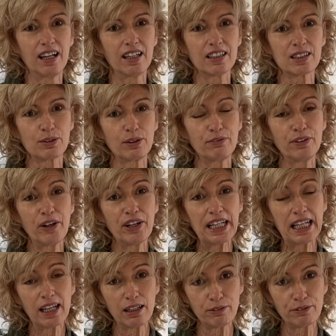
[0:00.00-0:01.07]
So I very
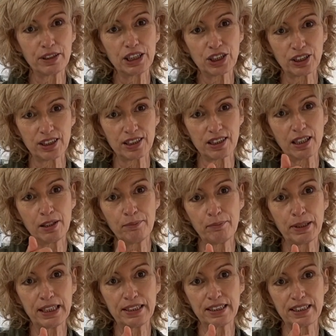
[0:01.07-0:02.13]
carefully tried to
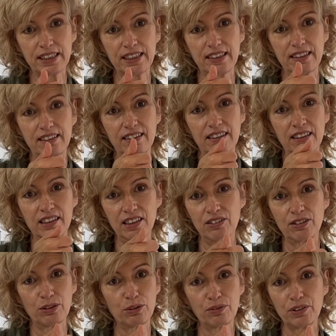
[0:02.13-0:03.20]
unbend it. I don't
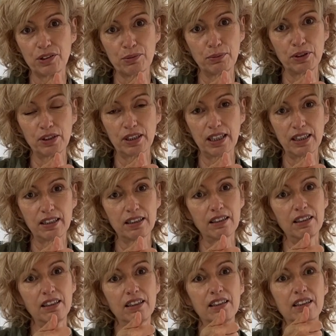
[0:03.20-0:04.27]
know if it's working.
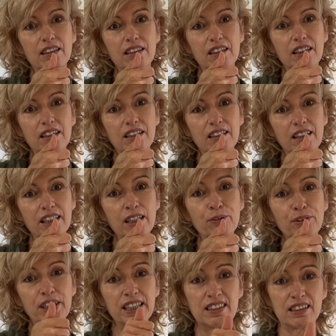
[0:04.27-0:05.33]
If
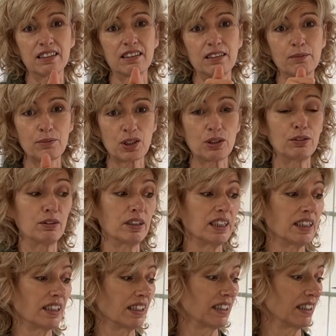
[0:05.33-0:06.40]
it isn't, I'm
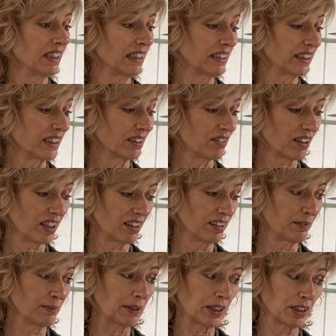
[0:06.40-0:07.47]
sorry, and I don't think
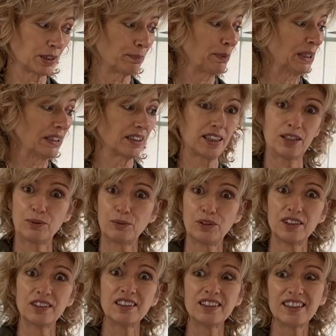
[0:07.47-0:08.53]
I'm going to buy another one.